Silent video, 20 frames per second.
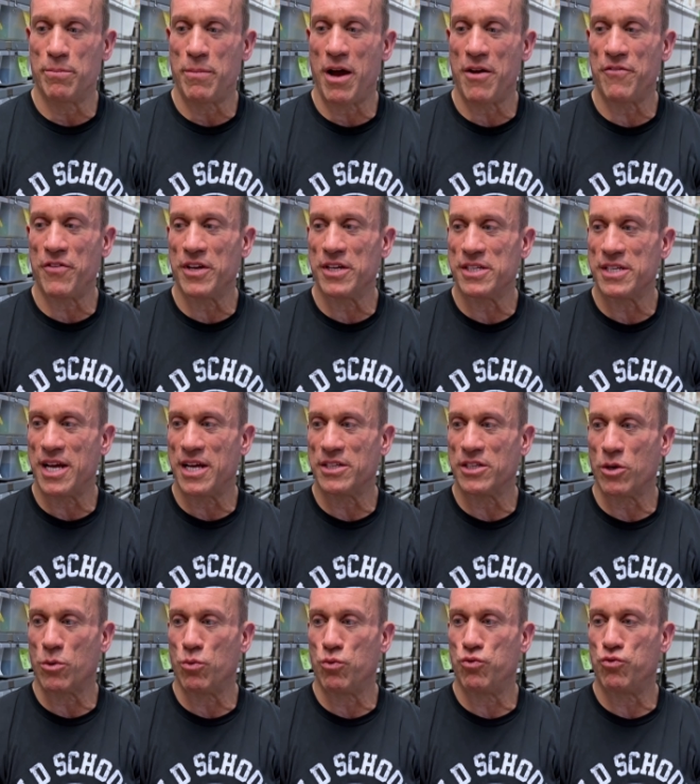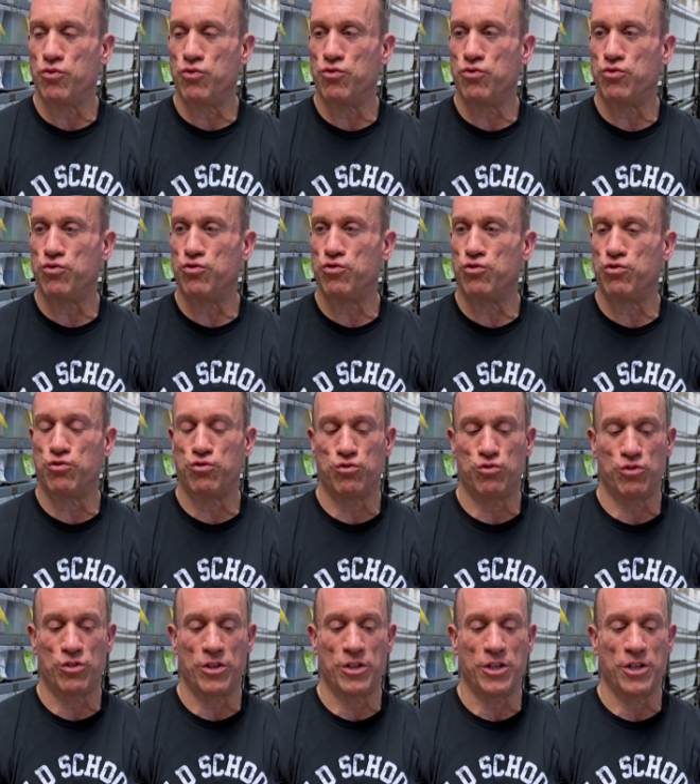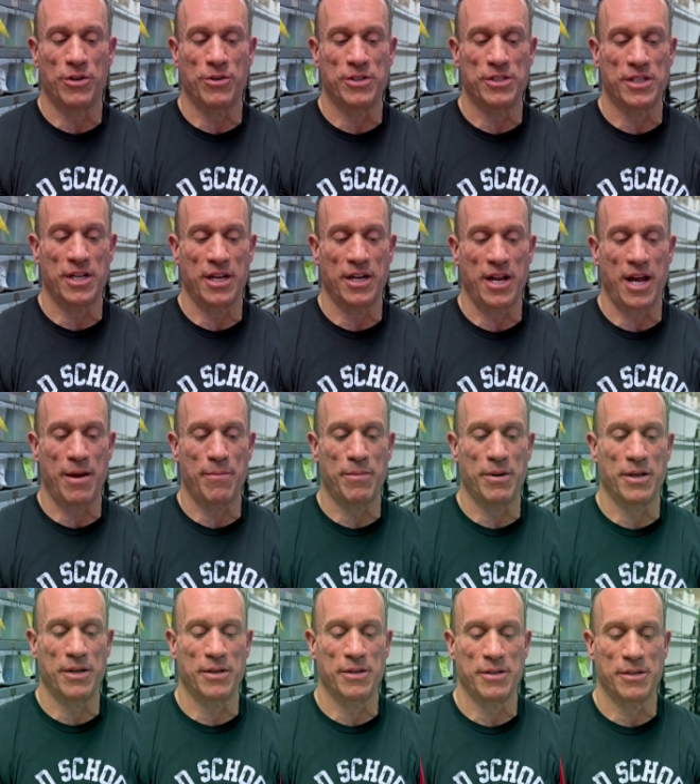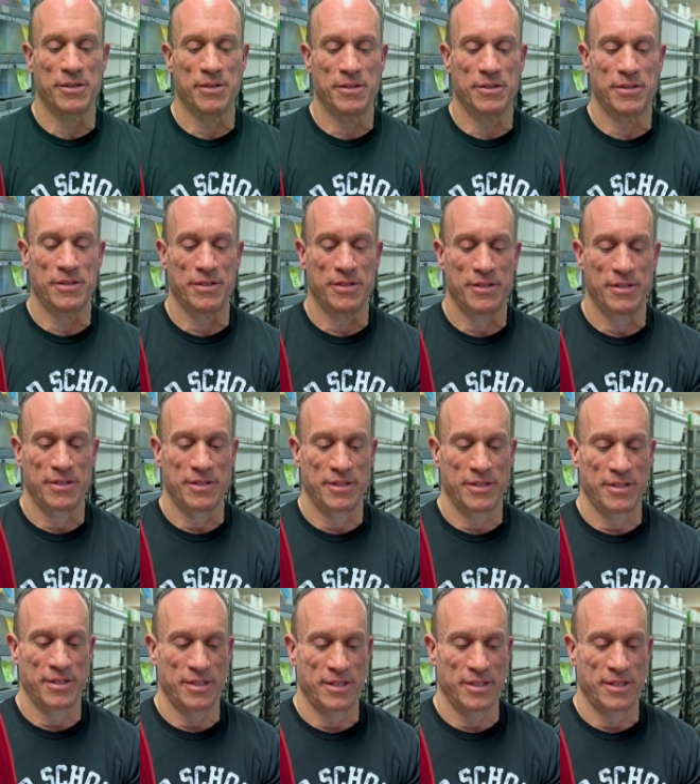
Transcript: puffing sounds like... Then you know he's not happy.